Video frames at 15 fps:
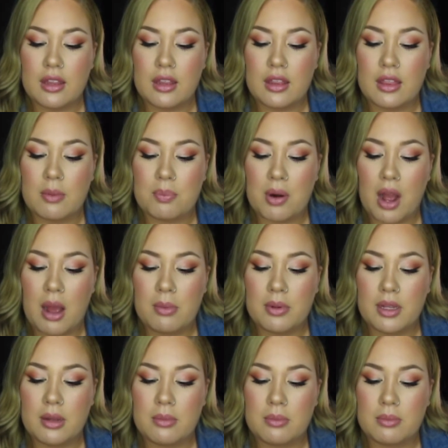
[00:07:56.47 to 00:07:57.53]
the
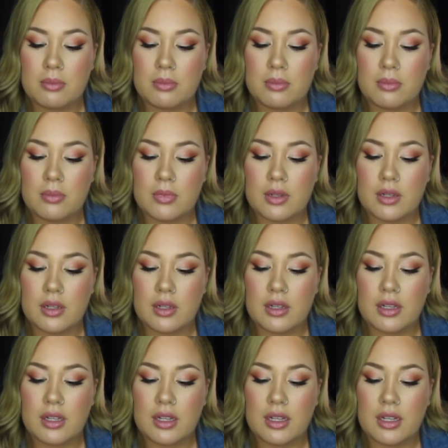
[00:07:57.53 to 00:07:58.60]
problem,
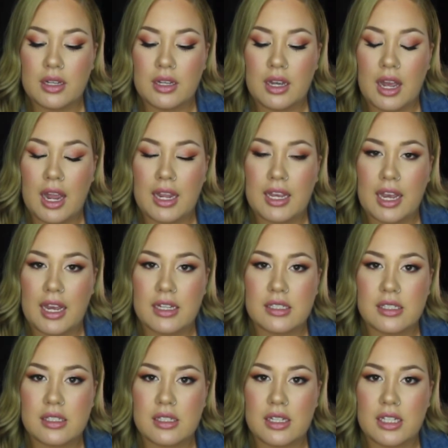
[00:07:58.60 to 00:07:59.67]
I
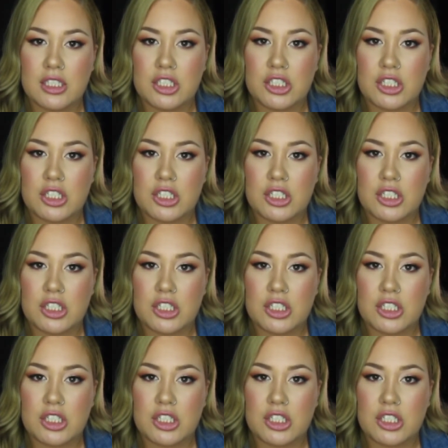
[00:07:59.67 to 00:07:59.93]
guess, is